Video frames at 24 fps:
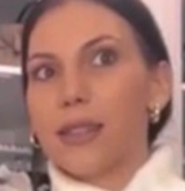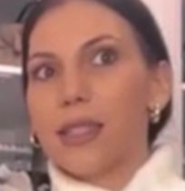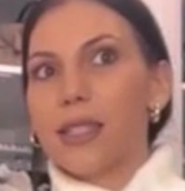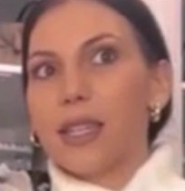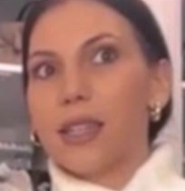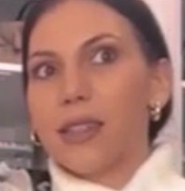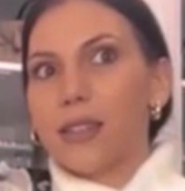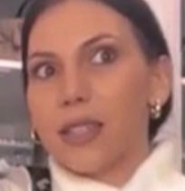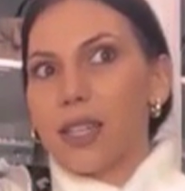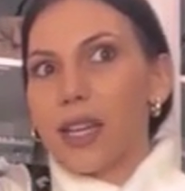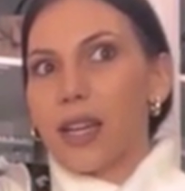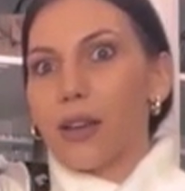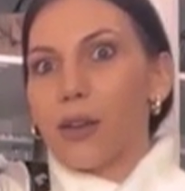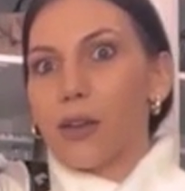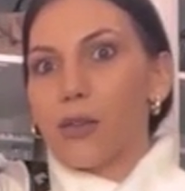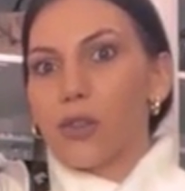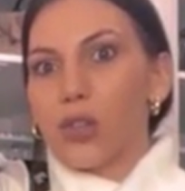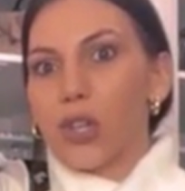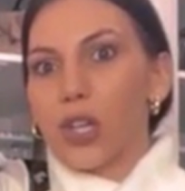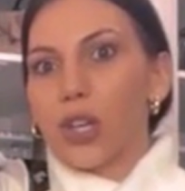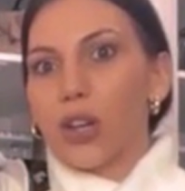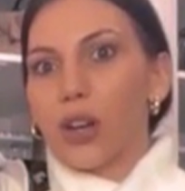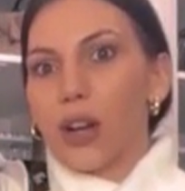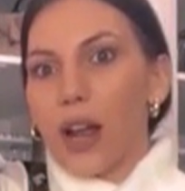detail
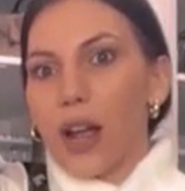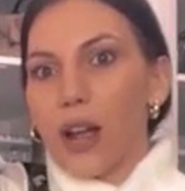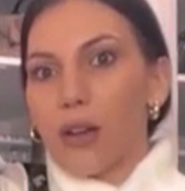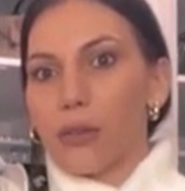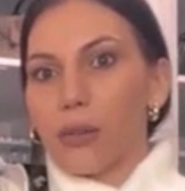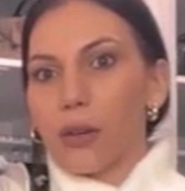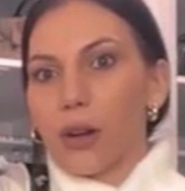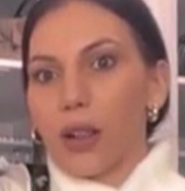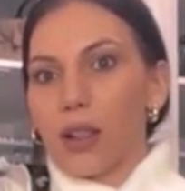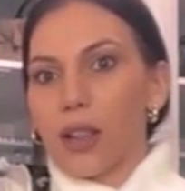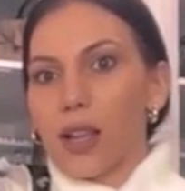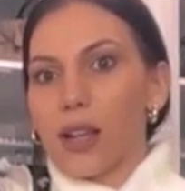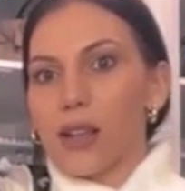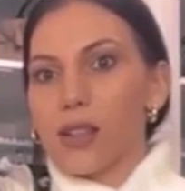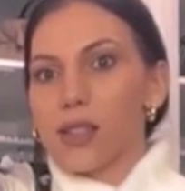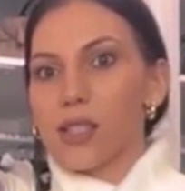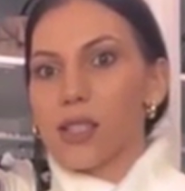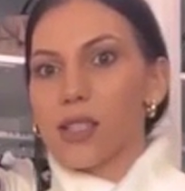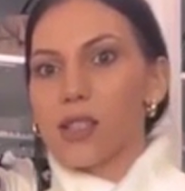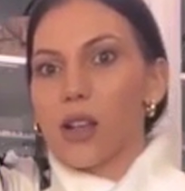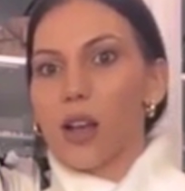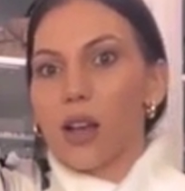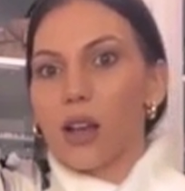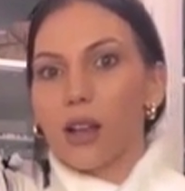to your effortless
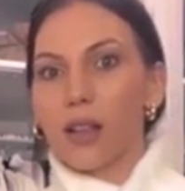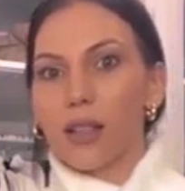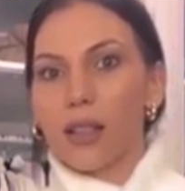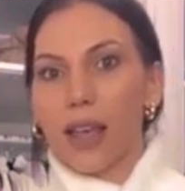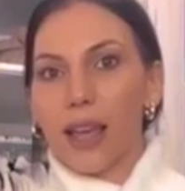look.